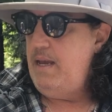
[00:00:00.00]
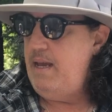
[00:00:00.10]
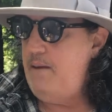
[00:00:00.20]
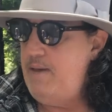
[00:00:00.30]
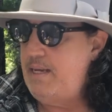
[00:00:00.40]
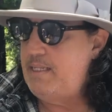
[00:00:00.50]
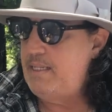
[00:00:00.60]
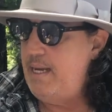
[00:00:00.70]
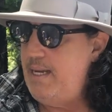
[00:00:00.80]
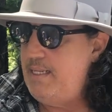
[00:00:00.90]

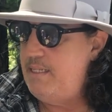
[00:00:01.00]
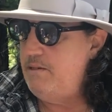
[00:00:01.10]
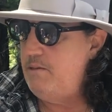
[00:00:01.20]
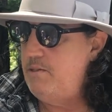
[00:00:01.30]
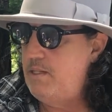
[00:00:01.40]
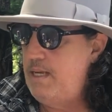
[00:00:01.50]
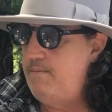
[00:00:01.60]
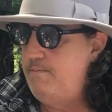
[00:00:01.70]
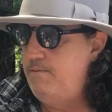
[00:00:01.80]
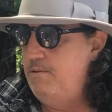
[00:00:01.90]

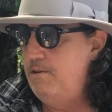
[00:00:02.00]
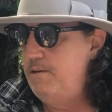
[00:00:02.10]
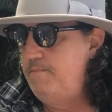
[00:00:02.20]
MX8074.